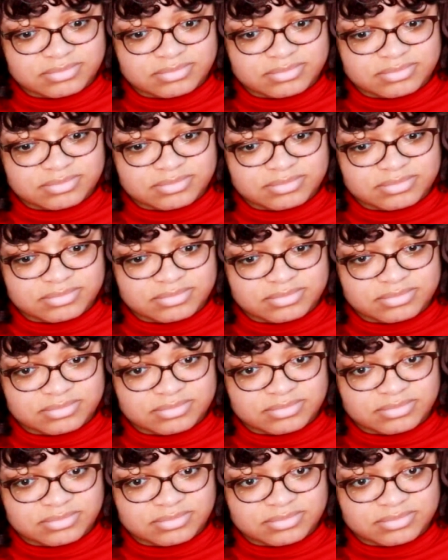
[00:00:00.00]

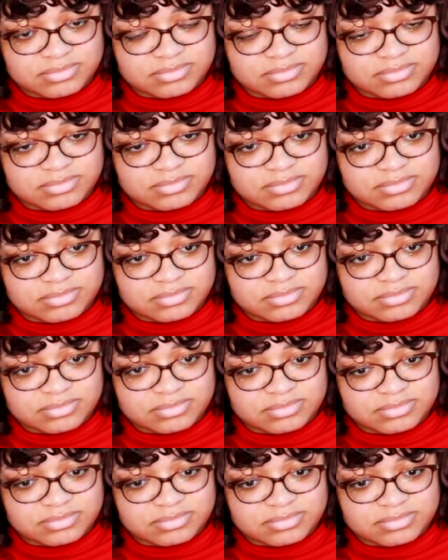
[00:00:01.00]

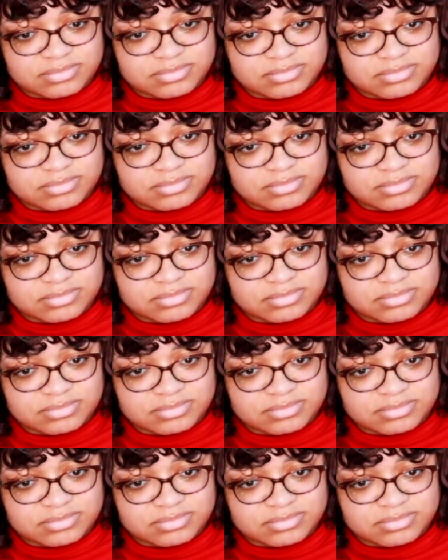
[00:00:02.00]
(silent)